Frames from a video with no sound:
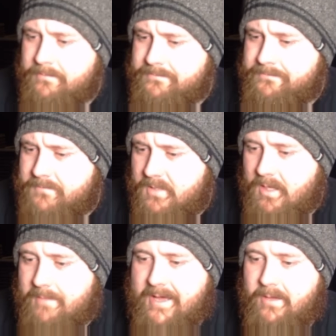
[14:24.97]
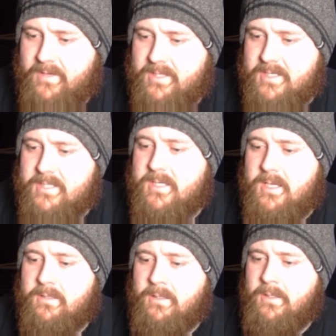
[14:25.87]
and come out of it as ET.
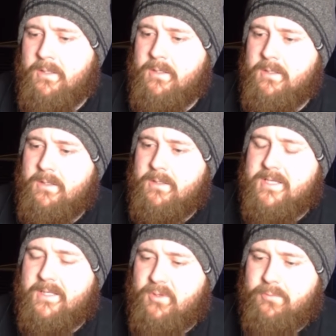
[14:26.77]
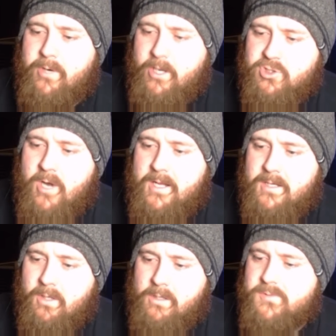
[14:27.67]
Thank you for the $3
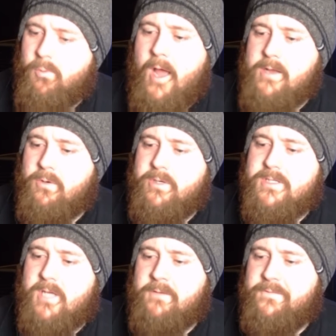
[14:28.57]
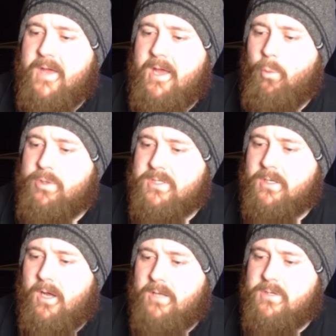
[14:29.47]
Australian white noise. Unfair. Woodson
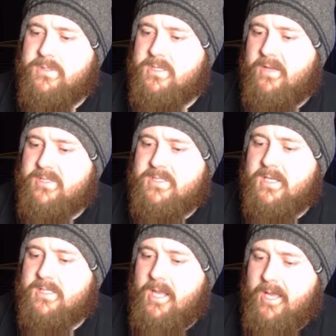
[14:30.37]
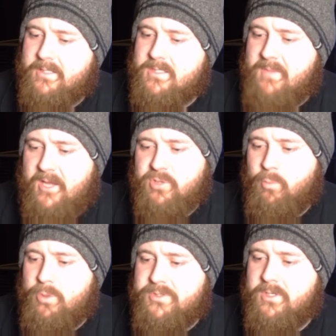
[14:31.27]
can't use his other 6 legs. Imagine
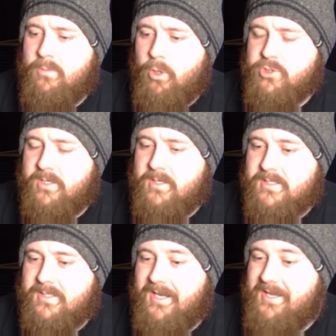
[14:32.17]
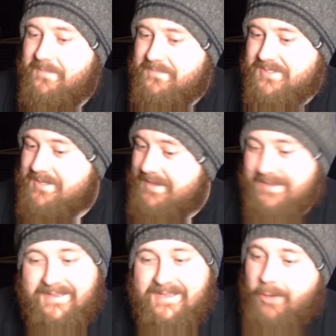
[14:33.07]
Woodson watching these clips.
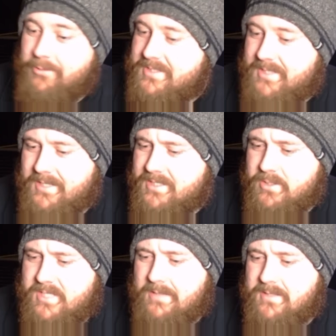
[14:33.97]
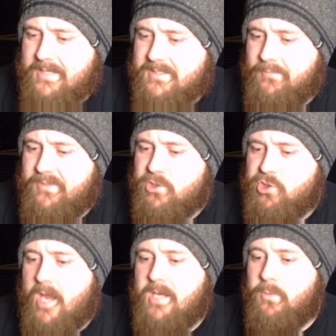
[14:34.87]
El Disgusto sounds like something
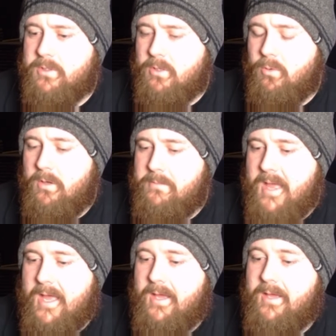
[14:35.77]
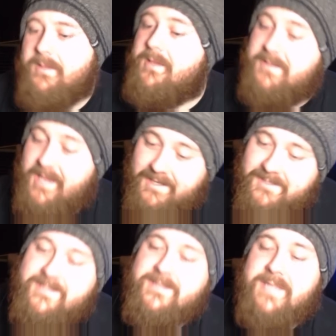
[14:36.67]
Shane would call a mare. It
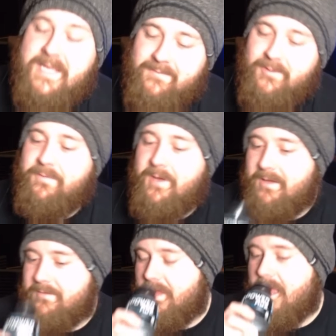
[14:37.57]
does. Thank you for the 5.